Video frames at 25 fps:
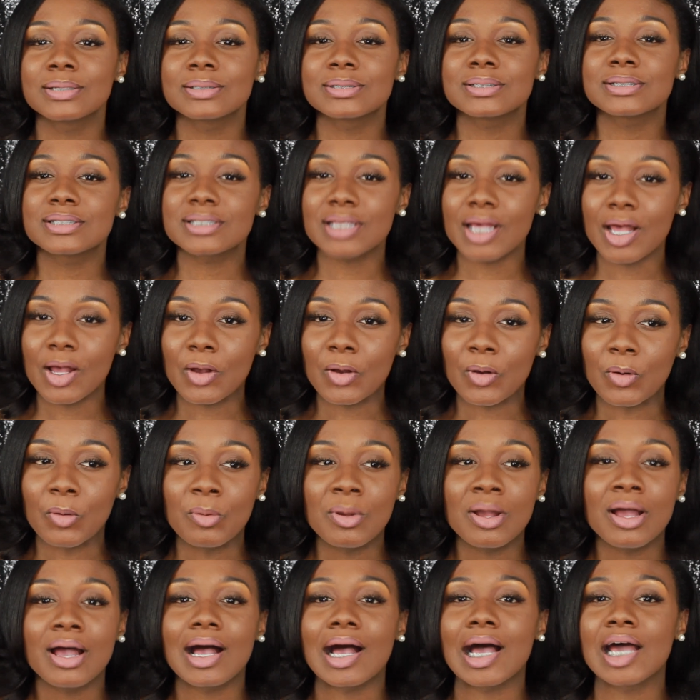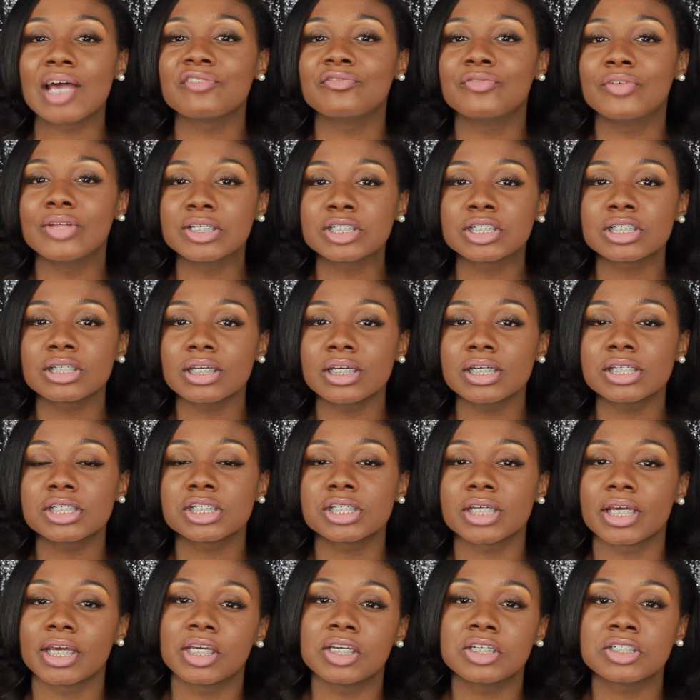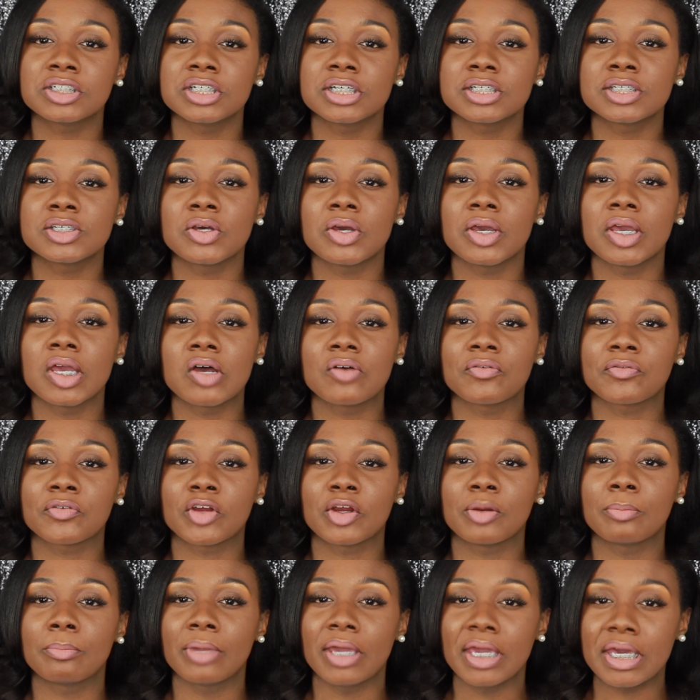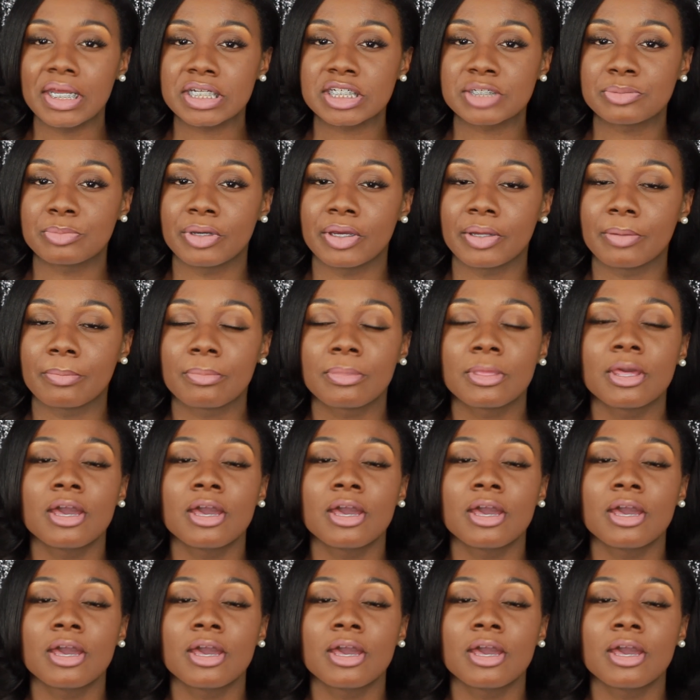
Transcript: So, I eventually changed it to healthcare management.